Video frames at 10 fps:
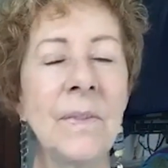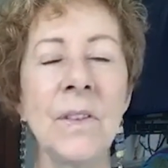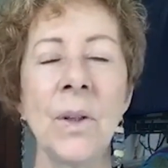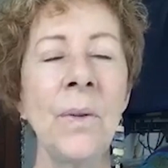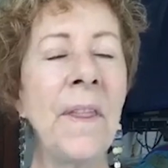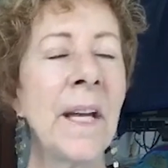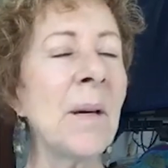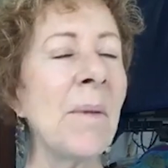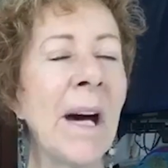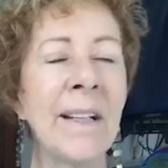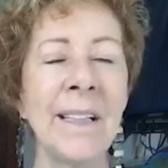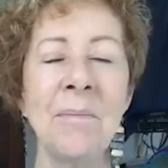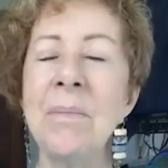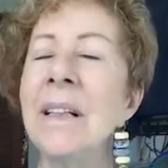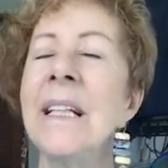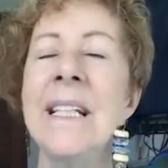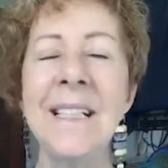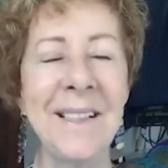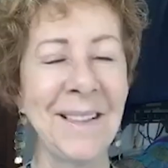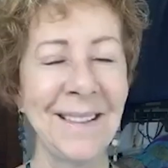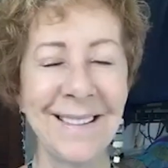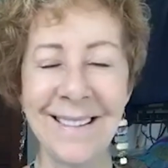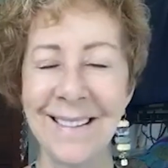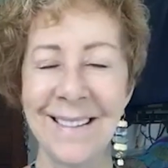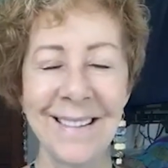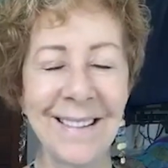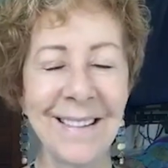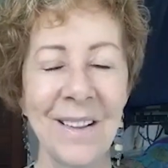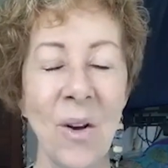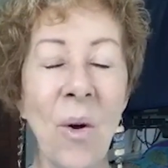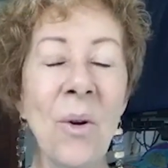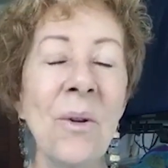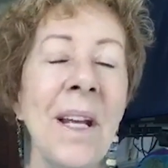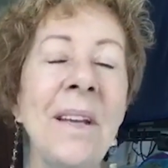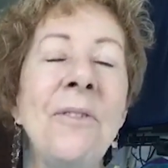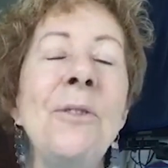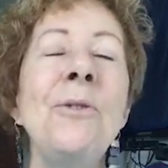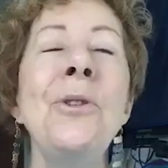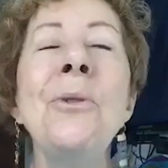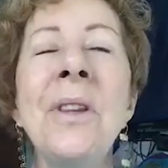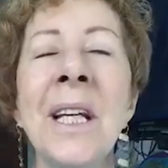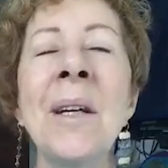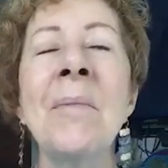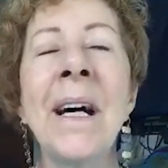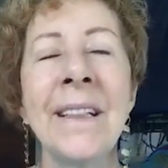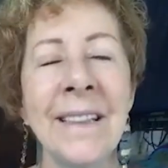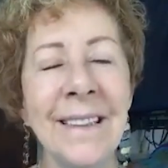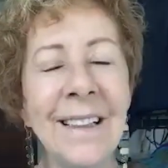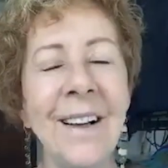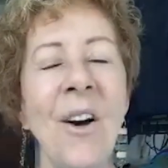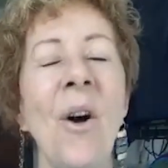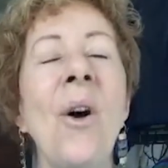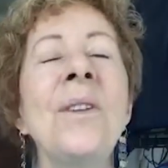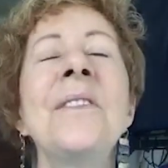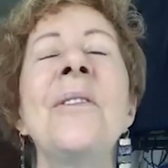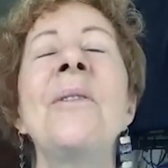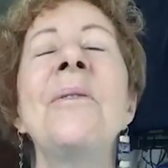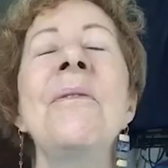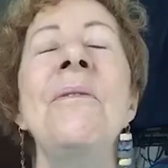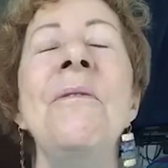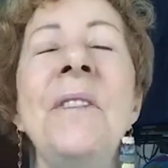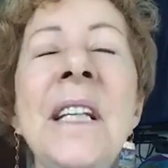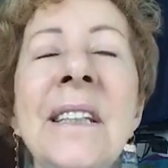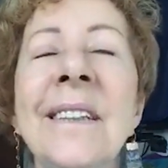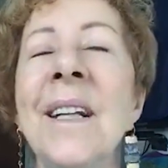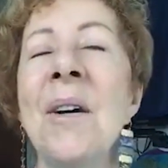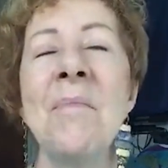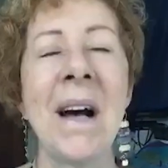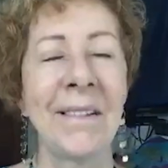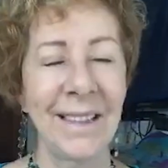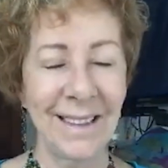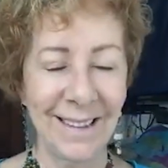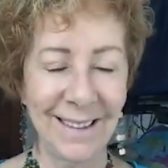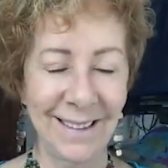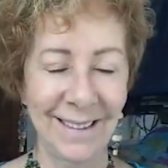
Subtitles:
Don't think about it, please. Or if you do think about it, also feel about it.